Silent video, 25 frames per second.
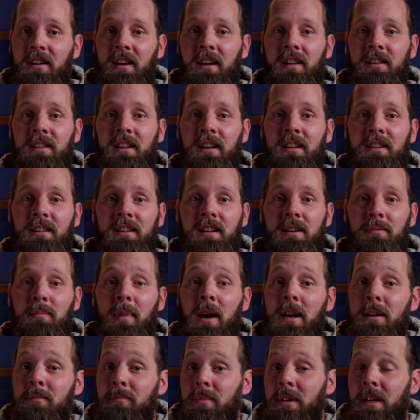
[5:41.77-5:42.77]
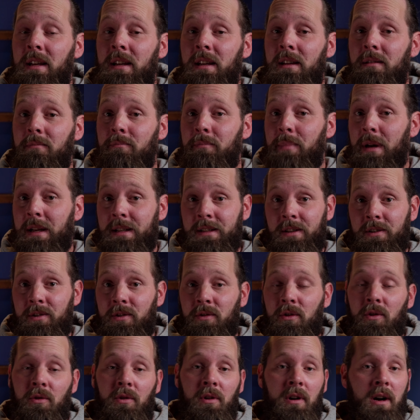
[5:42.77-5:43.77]
and that there might be better
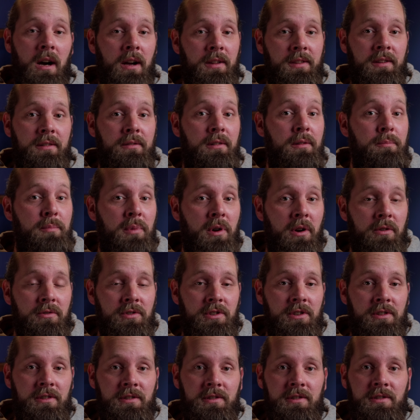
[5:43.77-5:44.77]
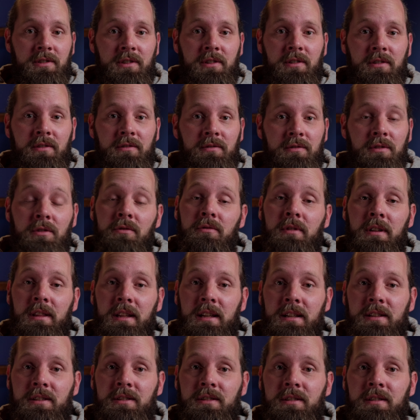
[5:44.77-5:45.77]
or other approaches to doing
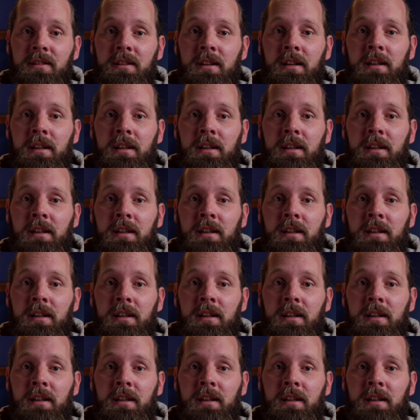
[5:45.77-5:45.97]
this.